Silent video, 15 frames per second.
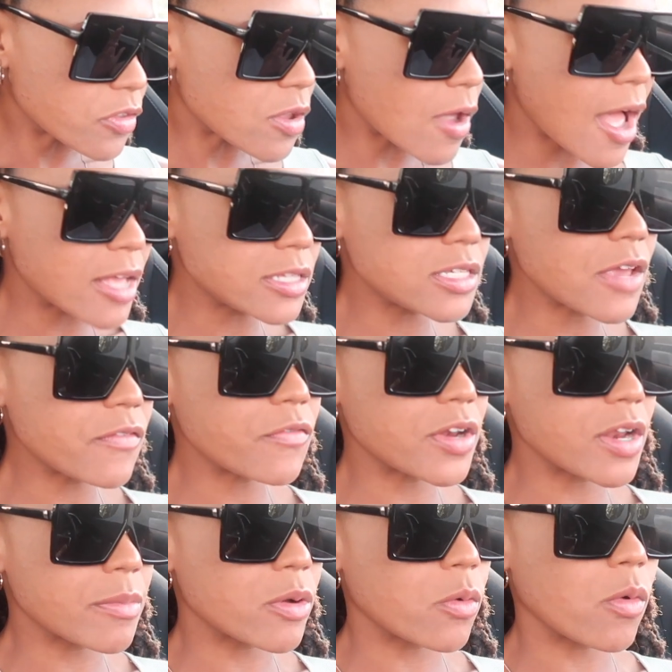so I'll say for
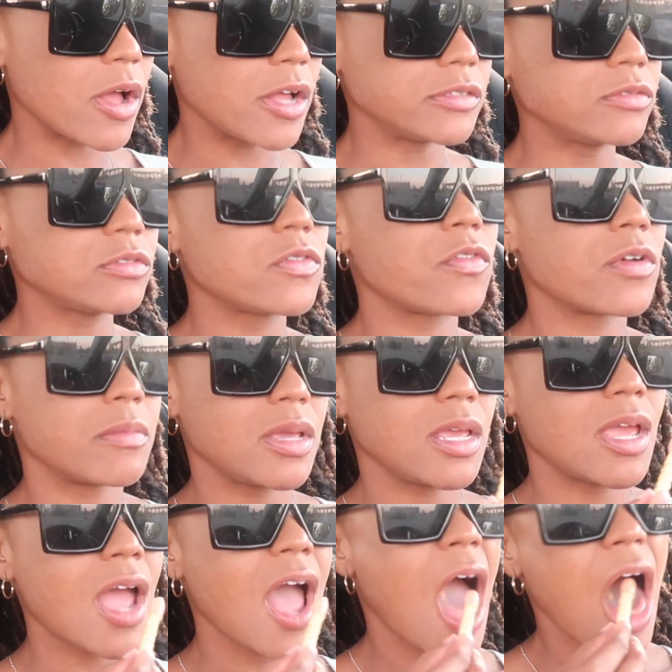number one for
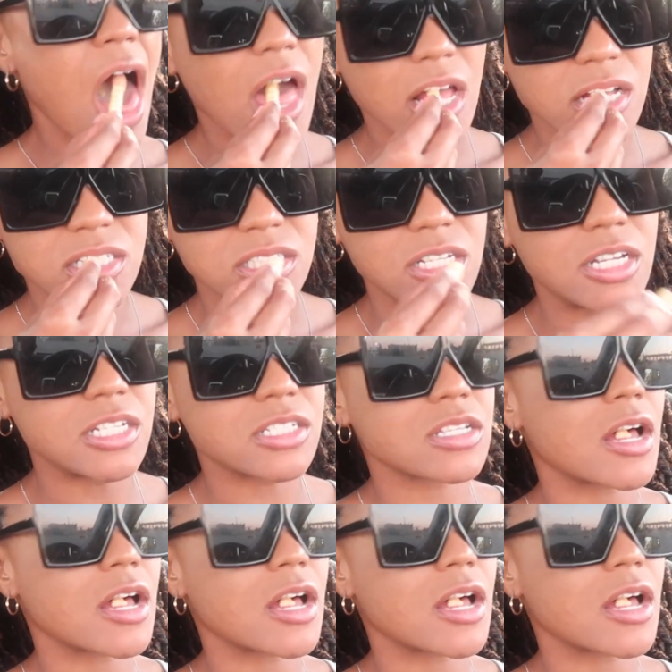me is